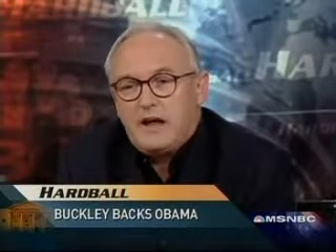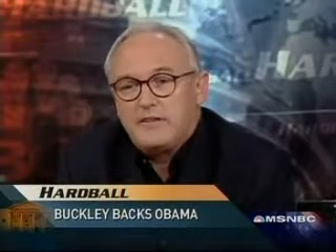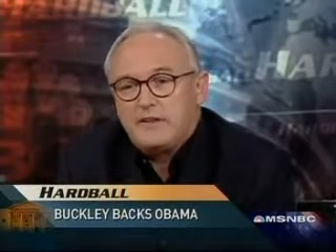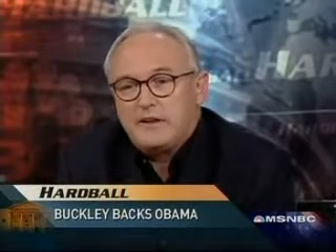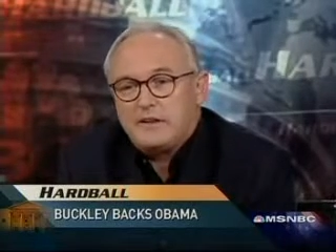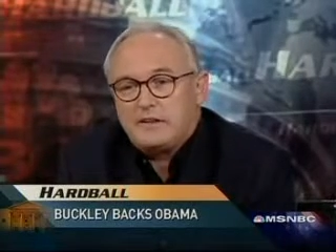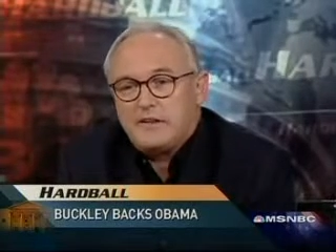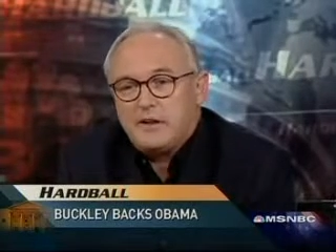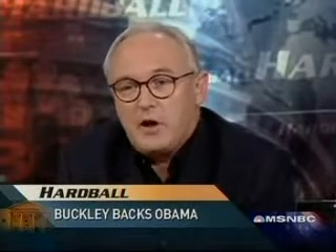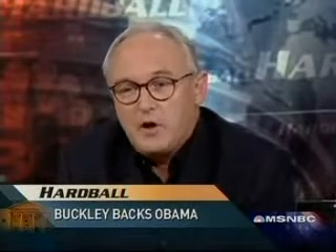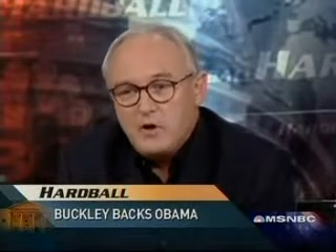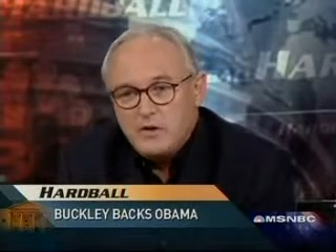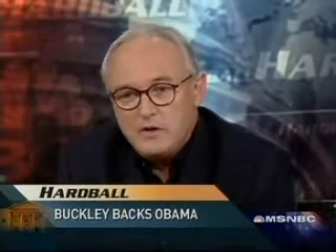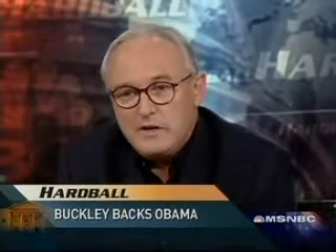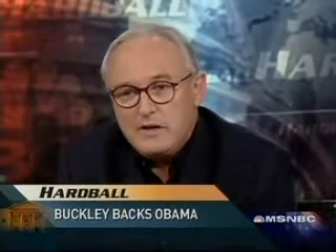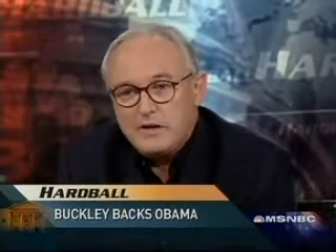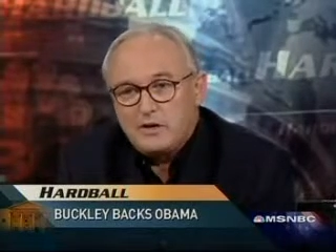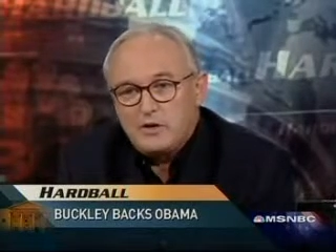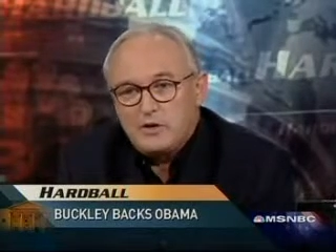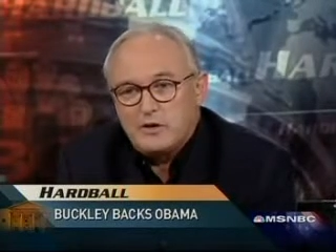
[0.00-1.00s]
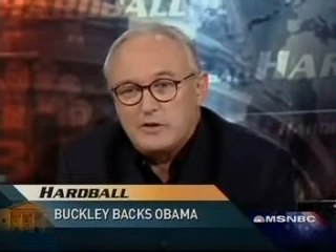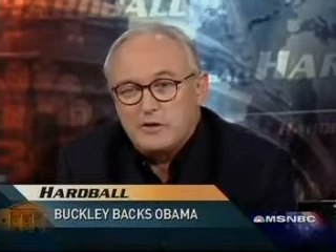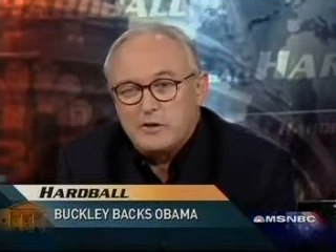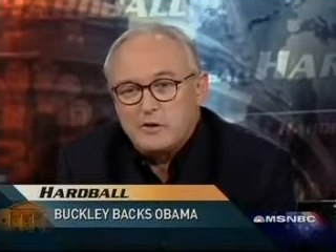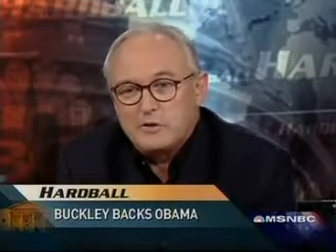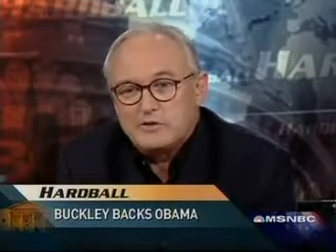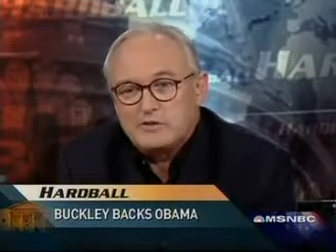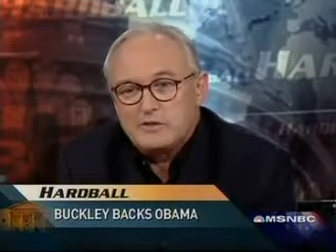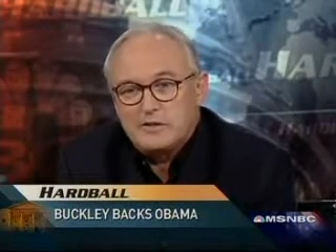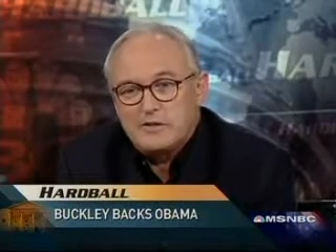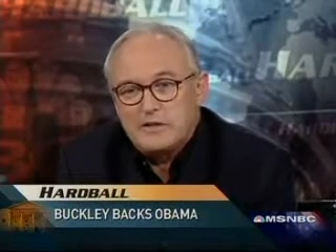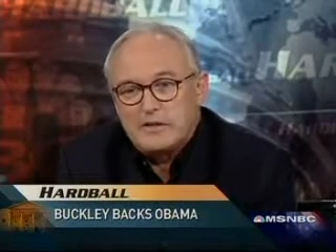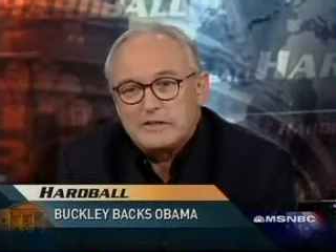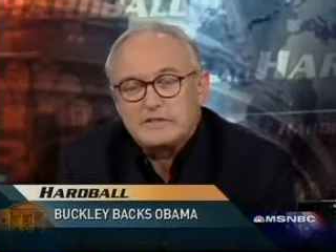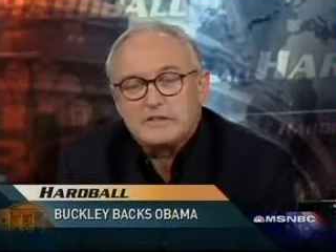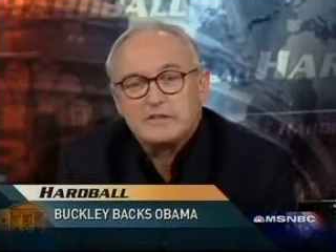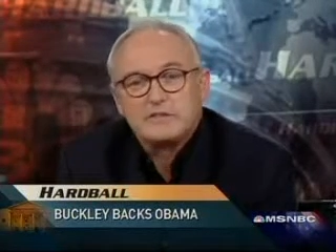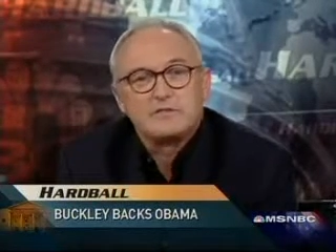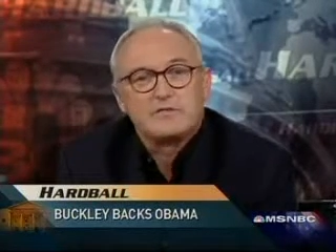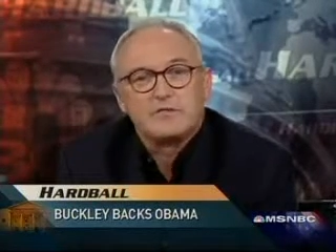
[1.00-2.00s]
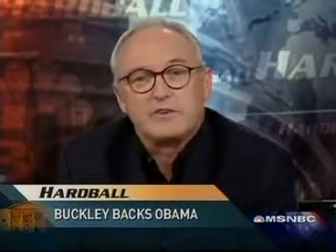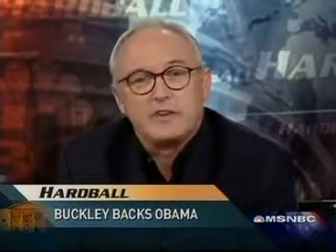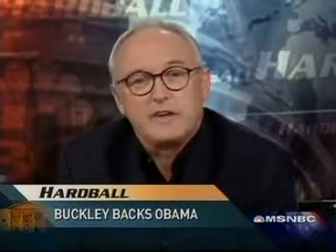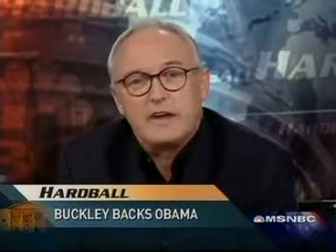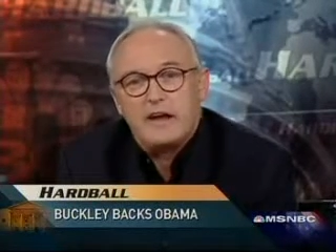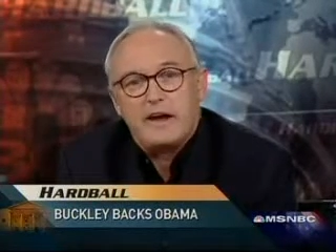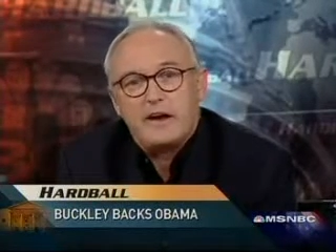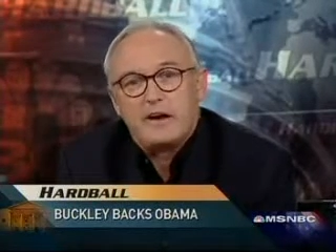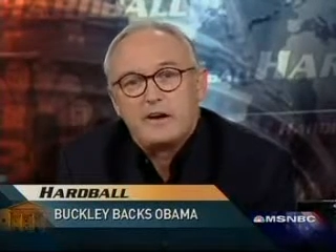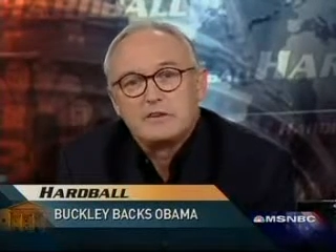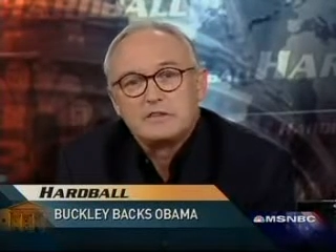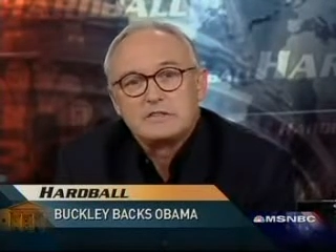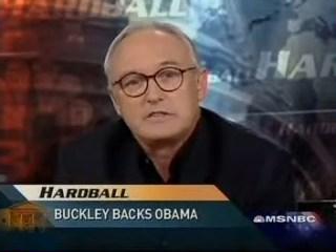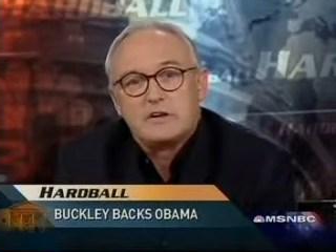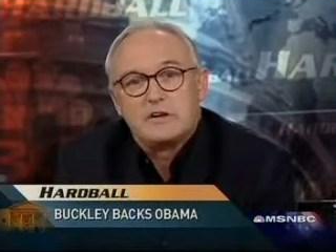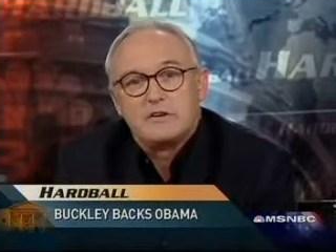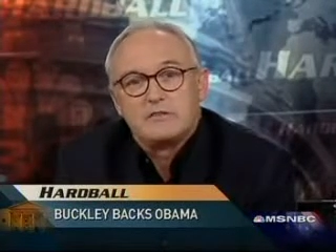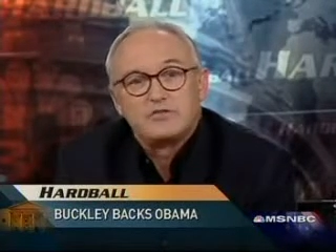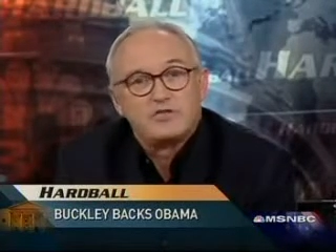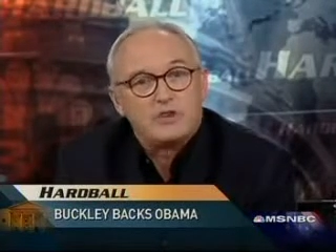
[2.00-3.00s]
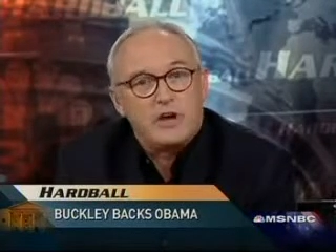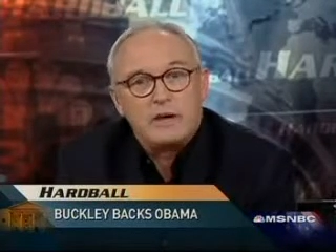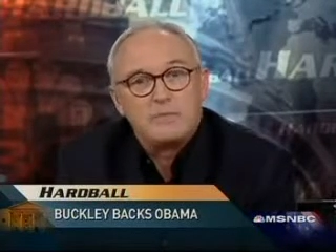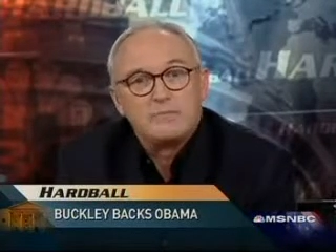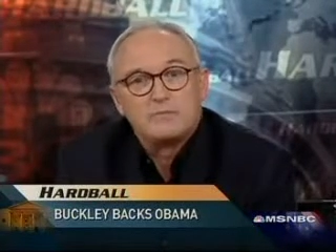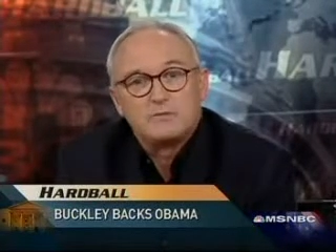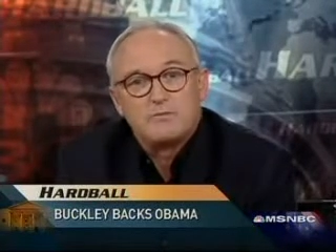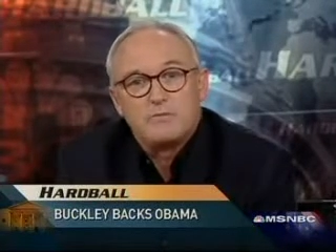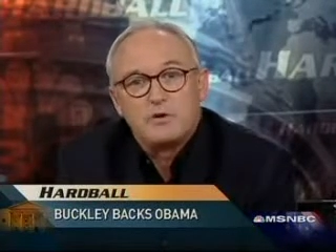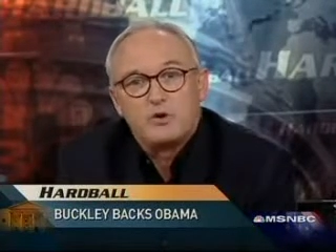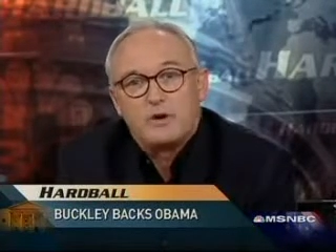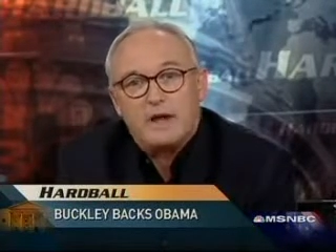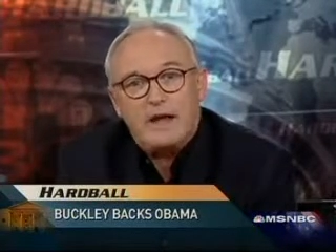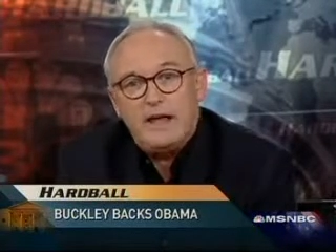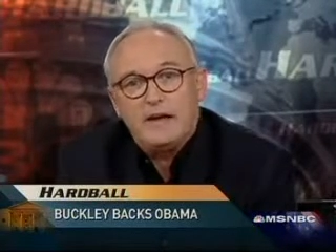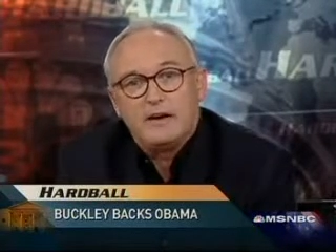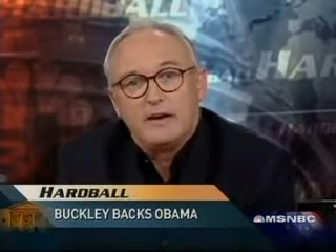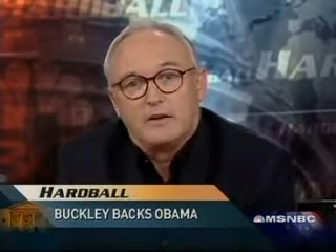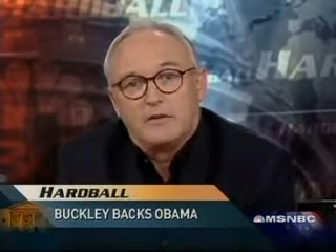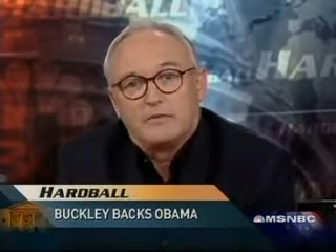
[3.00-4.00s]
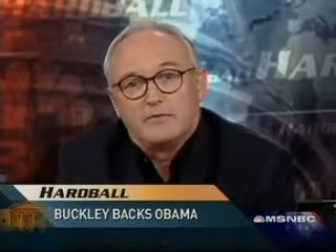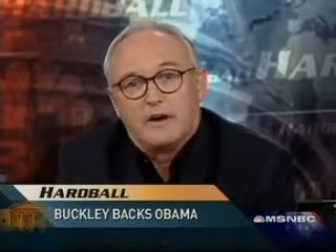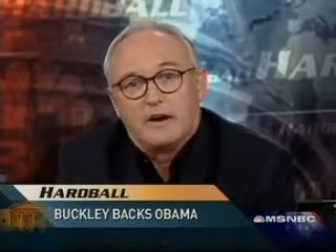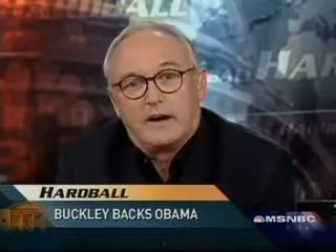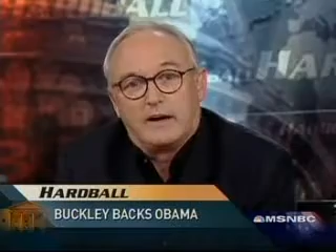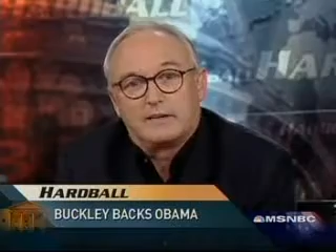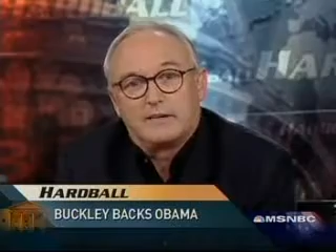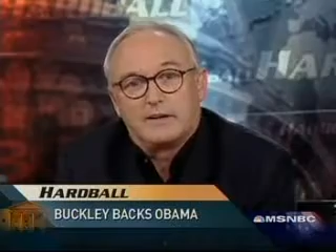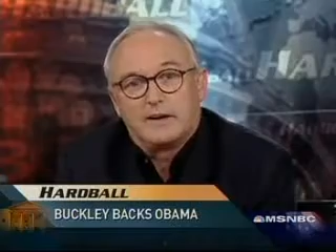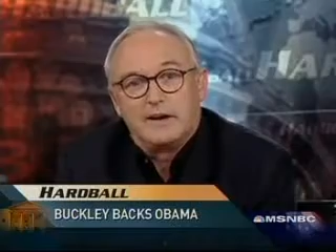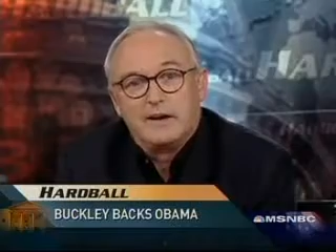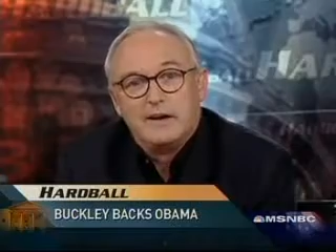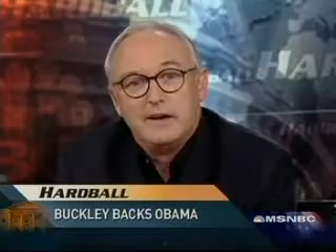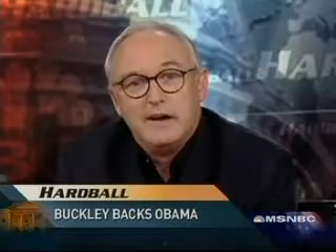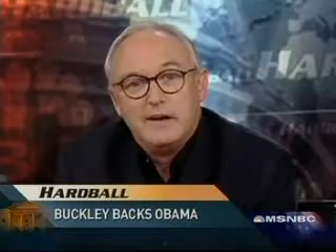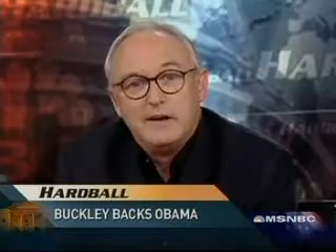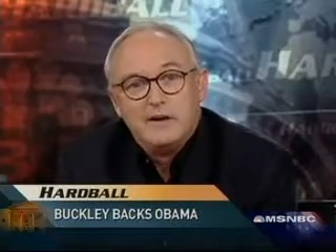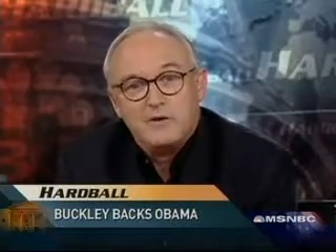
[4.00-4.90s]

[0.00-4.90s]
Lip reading: I think the only good news in this is for the heirs of James Buchanan, frankly,